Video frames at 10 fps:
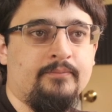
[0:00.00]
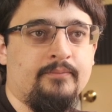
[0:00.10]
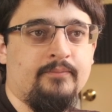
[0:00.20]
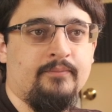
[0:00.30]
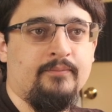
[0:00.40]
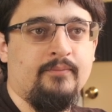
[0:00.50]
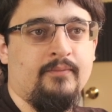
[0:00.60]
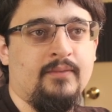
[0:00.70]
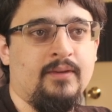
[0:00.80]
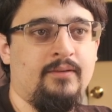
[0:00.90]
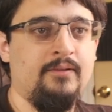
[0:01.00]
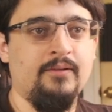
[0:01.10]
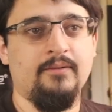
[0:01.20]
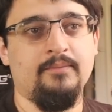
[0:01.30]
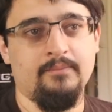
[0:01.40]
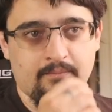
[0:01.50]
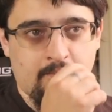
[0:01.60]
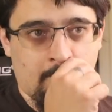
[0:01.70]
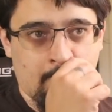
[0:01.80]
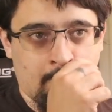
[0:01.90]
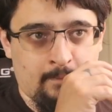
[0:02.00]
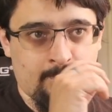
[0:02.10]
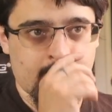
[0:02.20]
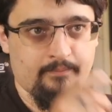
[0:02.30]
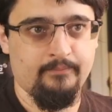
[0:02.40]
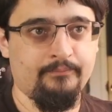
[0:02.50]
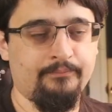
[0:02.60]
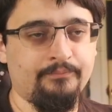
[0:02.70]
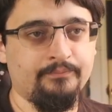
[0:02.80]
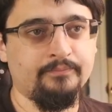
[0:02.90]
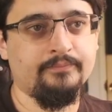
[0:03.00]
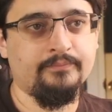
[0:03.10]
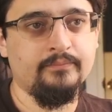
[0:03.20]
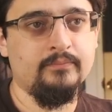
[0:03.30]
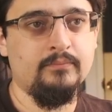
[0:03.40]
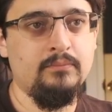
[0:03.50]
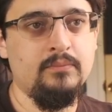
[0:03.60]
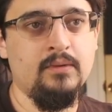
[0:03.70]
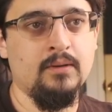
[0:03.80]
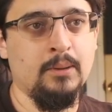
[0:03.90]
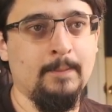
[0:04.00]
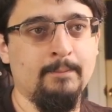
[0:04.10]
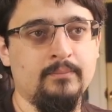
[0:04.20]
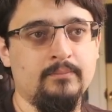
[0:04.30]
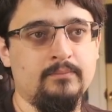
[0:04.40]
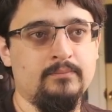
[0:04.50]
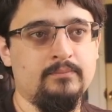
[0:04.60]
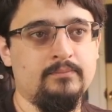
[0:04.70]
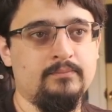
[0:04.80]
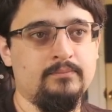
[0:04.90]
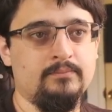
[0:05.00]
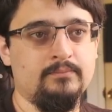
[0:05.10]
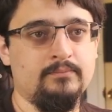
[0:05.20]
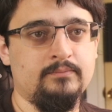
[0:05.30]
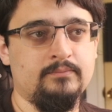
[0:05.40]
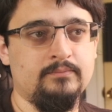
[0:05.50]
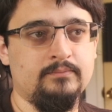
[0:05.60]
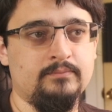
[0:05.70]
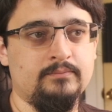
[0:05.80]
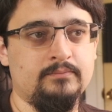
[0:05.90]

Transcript: [no speech]